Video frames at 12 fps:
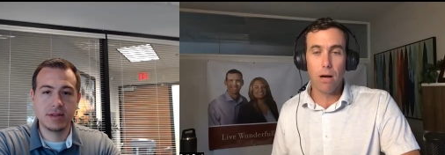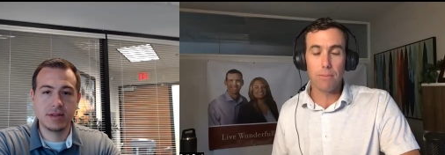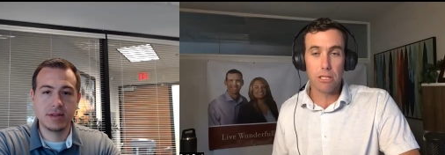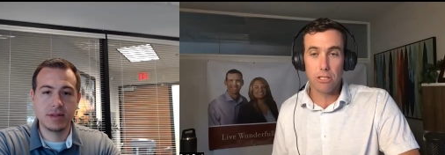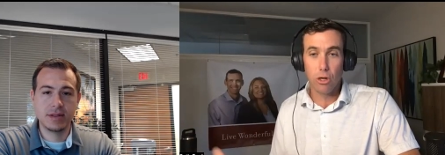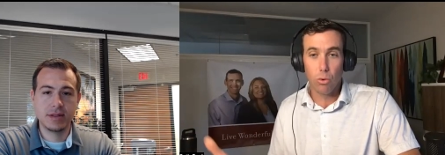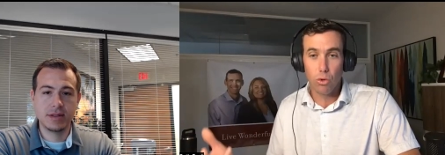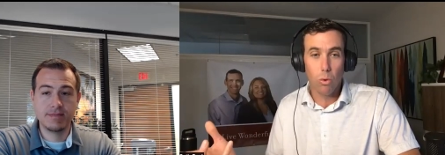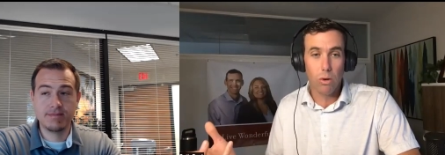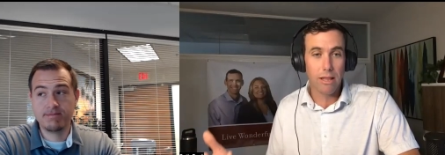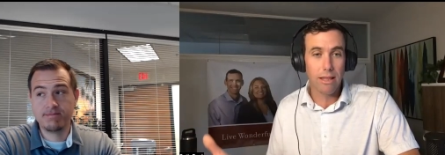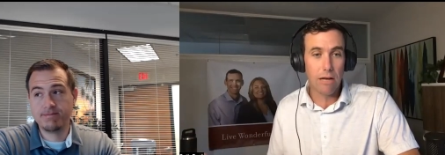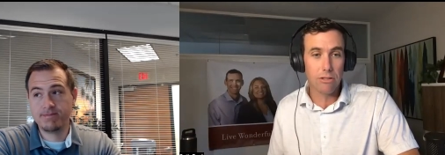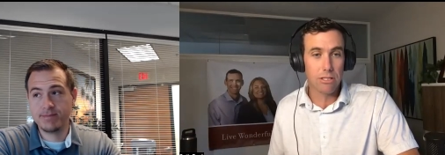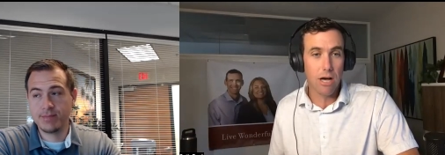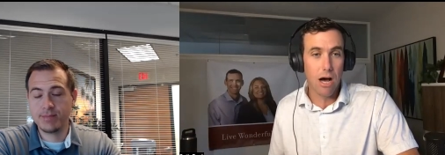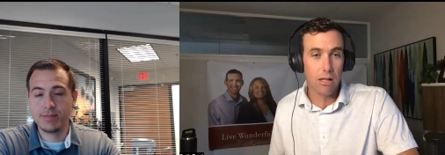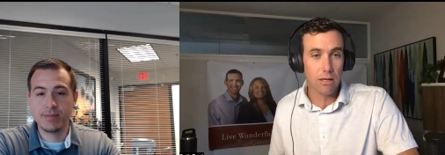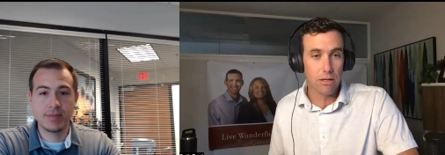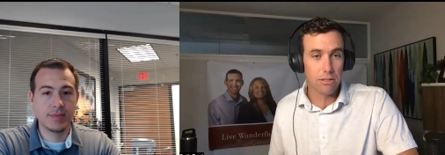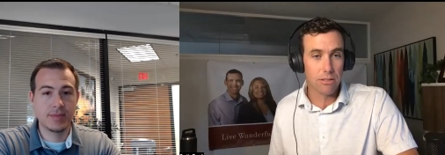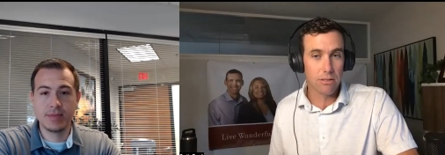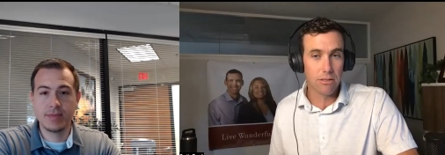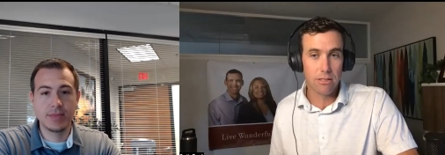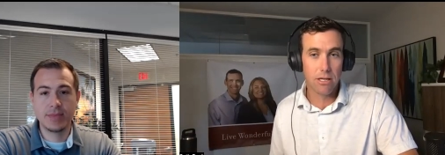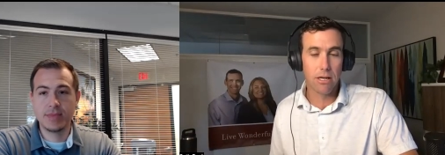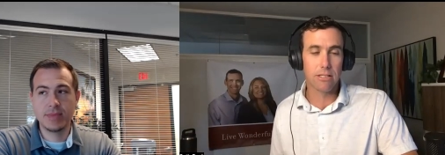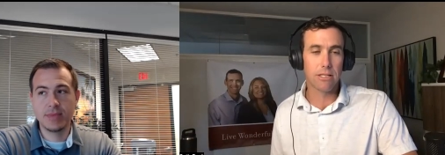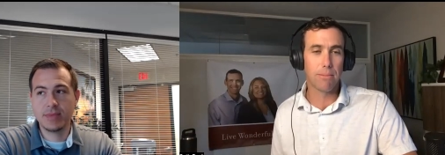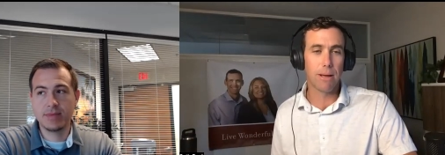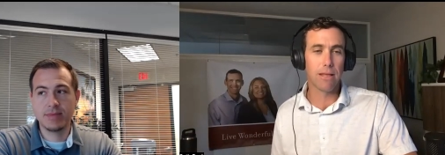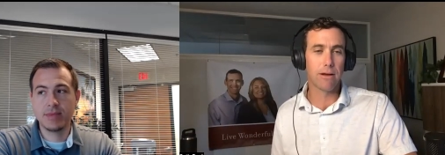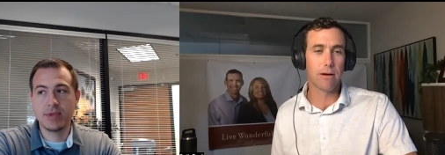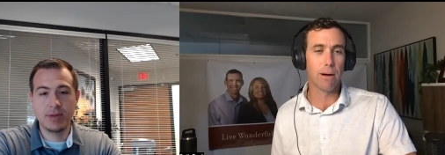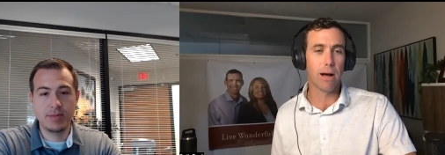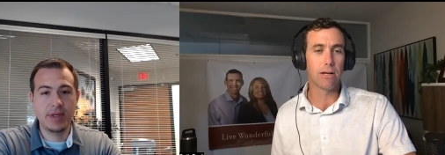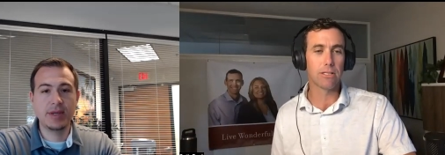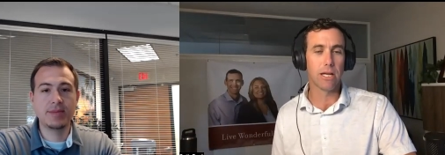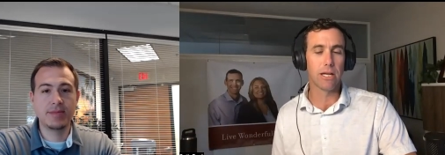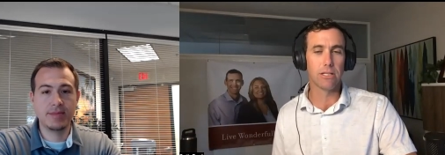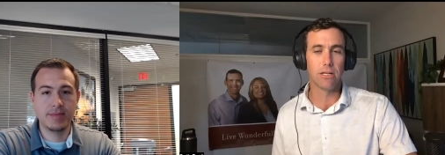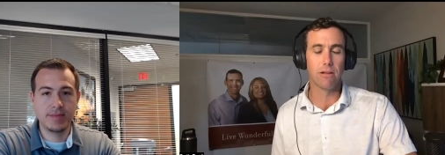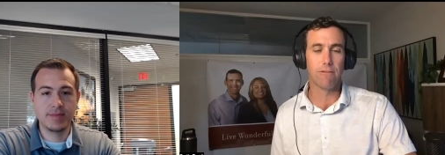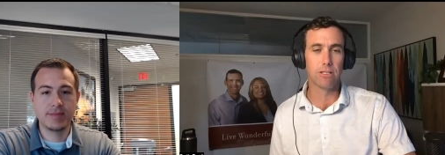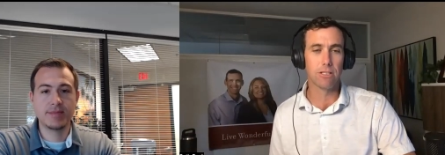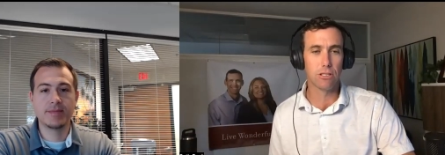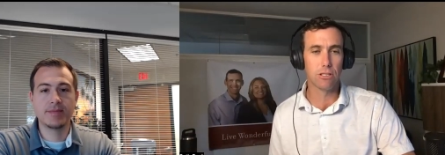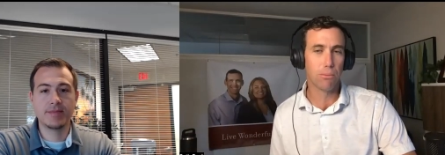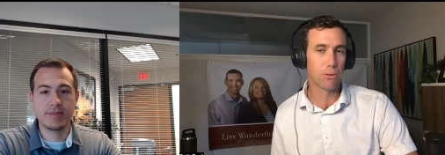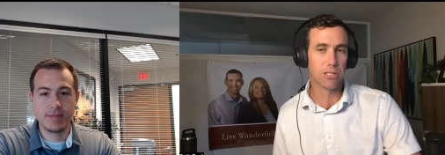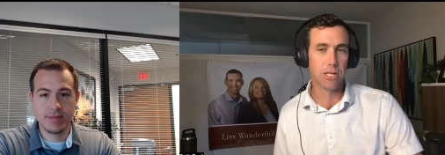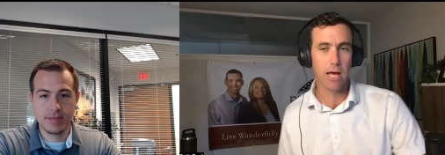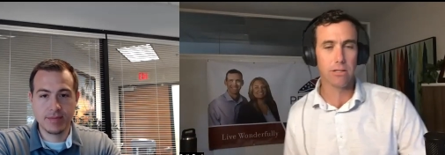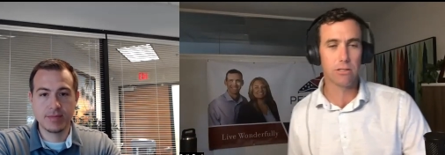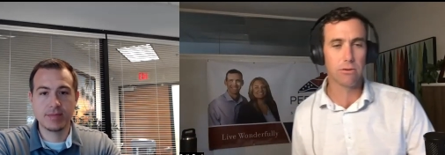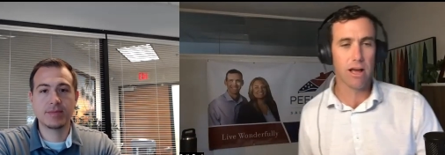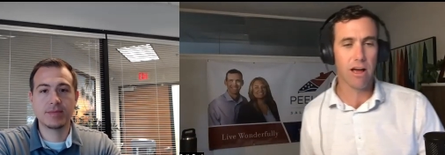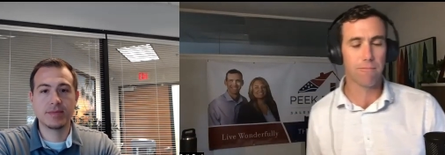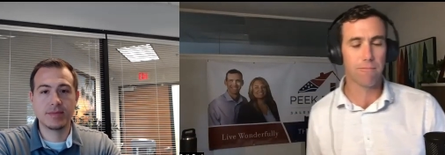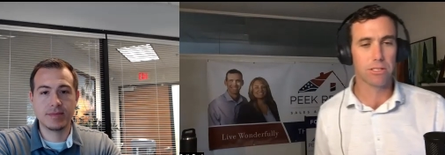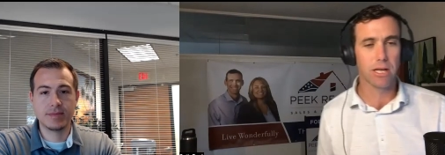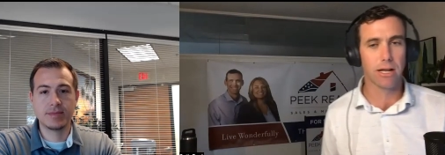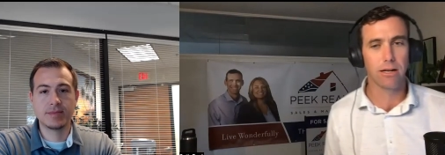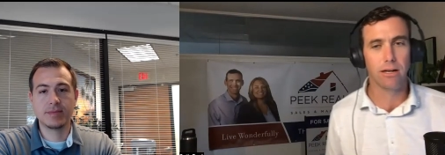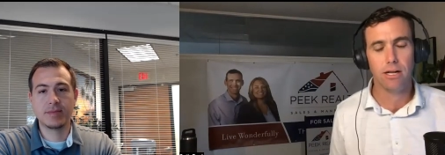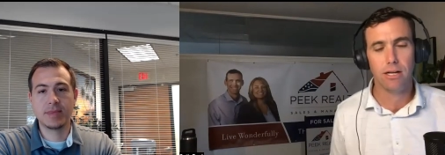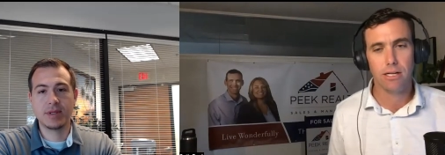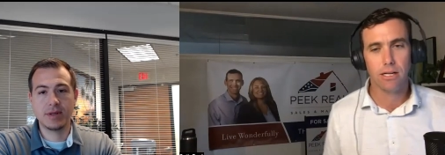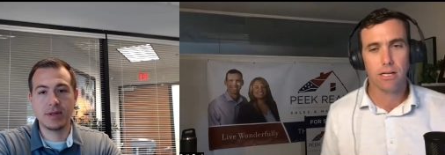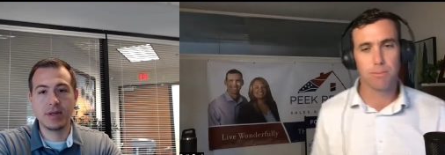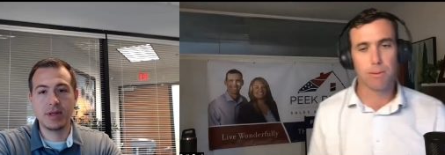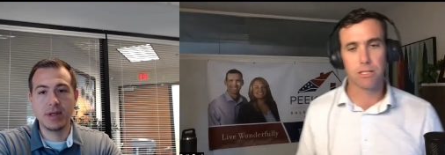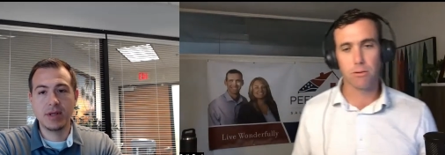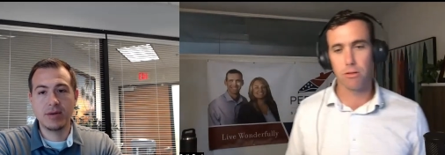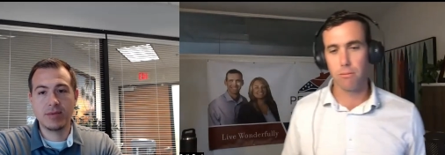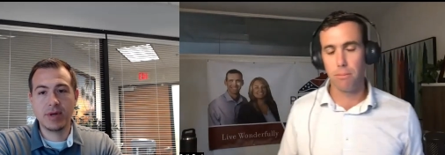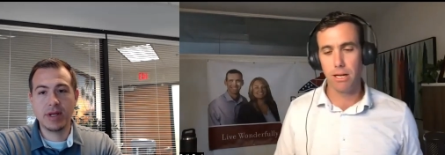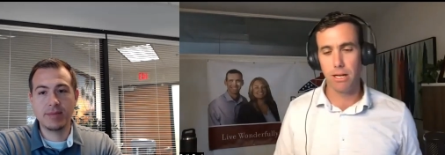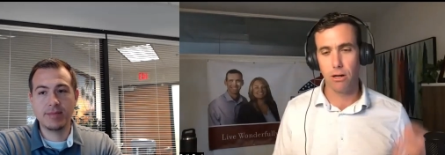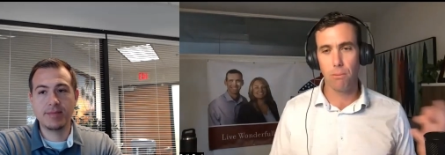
Speaker 1: up to twenty thousand dollars to to pay their Maybe. buyer's agent if it's two percent, two and a half percent, especially with the right. median